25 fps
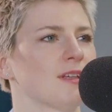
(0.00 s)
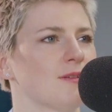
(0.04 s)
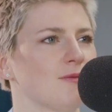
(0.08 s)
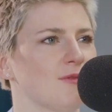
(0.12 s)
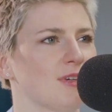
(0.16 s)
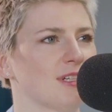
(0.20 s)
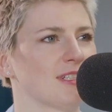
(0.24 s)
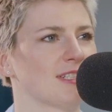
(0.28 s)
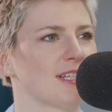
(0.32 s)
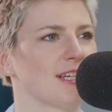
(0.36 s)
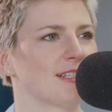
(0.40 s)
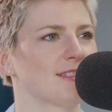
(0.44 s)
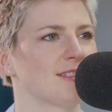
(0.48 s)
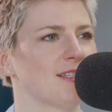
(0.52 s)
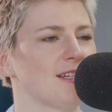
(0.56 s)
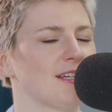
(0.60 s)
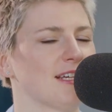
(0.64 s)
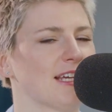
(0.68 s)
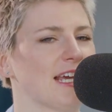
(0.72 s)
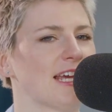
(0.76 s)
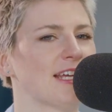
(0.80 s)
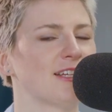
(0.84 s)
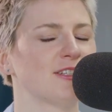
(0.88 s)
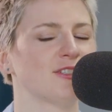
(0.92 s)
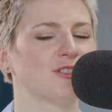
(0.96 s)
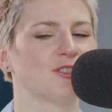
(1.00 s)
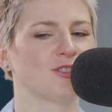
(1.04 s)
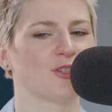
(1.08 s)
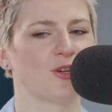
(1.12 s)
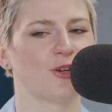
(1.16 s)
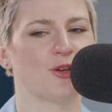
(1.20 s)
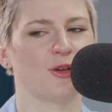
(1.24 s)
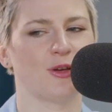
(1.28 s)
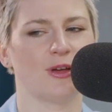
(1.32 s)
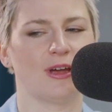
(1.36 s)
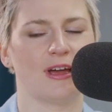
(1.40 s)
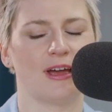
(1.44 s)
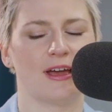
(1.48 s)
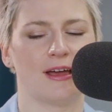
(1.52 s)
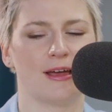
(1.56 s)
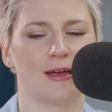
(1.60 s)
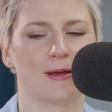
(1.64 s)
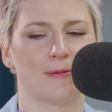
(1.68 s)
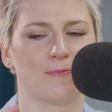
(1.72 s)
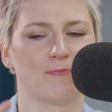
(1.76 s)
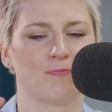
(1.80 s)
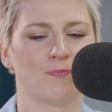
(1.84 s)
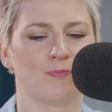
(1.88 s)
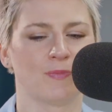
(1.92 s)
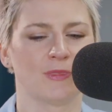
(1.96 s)
Fantastic. And
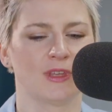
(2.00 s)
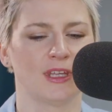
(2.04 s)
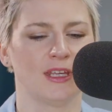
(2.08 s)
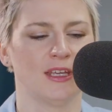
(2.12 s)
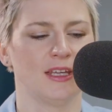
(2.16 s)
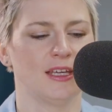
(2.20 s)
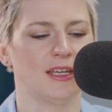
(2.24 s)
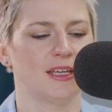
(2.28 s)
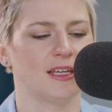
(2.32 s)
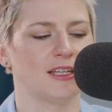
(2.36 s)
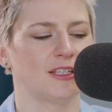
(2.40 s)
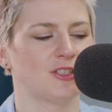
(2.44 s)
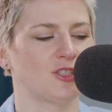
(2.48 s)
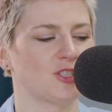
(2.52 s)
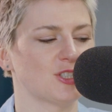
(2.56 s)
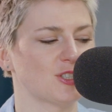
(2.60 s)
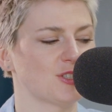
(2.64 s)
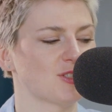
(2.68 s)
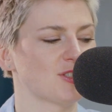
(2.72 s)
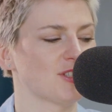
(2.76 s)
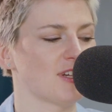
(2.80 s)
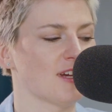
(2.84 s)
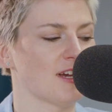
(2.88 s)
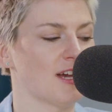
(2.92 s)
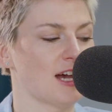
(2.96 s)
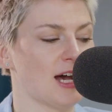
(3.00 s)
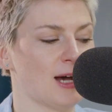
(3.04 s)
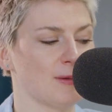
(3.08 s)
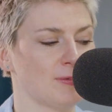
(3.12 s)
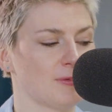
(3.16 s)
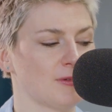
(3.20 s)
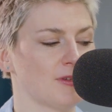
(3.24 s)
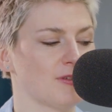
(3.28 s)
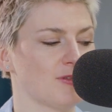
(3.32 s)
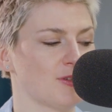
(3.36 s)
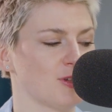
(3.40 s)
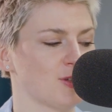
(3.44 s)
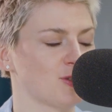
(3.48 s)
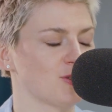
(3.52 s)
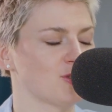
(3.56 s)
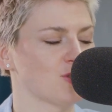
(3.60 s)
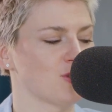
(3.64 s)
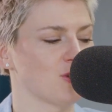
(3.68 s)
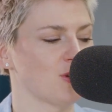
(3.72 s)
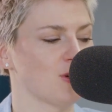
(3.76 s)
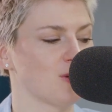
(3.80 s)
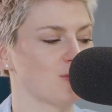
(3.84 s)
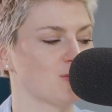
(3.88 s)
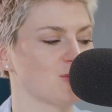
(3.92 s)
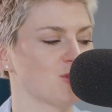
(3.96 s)
so just a couple of those
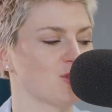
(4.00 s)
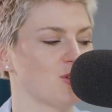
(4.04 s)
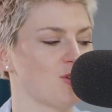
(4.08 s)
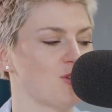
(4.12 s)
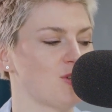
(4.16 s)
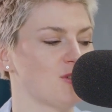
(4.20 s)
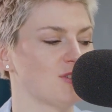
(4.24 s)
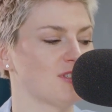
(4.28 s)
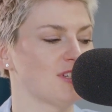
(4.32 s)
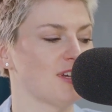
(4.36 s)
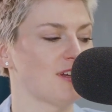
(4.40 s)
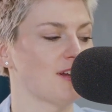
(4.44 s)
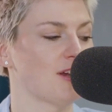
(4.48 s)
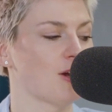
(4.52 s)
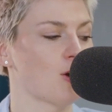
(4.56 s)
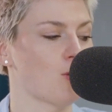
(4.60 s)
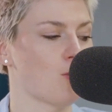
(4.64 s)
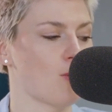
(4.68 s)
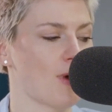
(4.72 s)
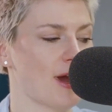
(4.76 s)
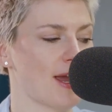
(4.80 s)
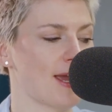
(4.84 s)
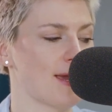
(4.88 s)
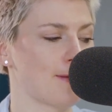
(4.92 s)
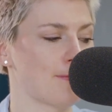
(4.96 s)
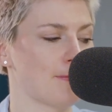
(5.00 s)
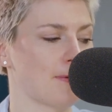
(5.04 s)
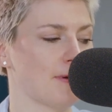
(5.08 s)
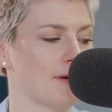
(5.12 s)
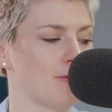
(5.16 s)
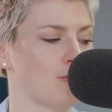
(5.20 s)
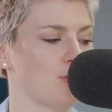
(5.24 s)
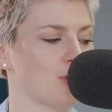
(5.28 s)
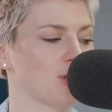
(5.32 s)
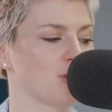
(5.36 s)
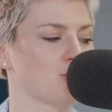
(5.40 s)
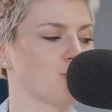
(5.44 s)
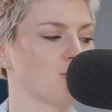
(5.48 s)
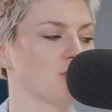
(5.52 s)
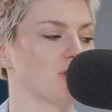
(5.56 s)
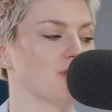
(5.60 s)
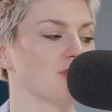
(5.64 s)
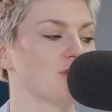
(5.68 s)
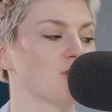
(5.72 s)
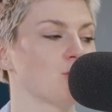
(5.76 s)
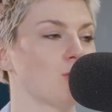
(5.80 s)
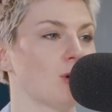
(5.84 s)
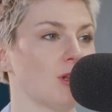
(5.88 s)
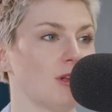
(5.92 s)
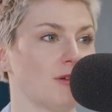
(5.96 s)
terms. So you said QAPE, which
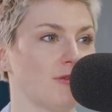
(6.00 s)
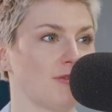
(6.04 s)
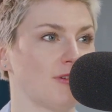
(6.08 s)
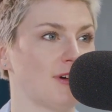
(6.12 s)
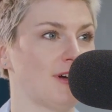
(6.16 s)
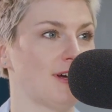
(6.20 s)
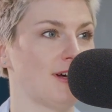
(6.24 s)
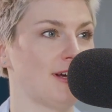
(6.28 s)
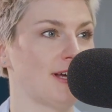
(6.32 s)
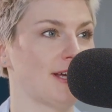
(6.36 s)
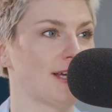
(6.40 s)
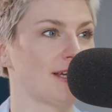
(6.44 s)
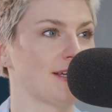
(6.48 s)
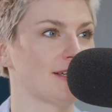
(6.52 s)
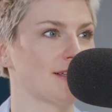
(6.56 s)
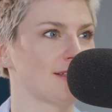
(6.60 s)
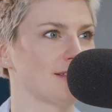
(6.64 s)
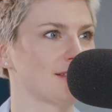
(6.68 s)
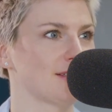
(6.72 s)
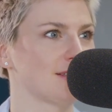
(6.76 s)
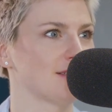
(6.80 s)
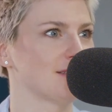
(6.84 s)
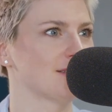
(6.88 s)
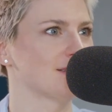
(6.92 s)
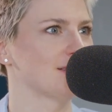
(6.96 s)
was qualifying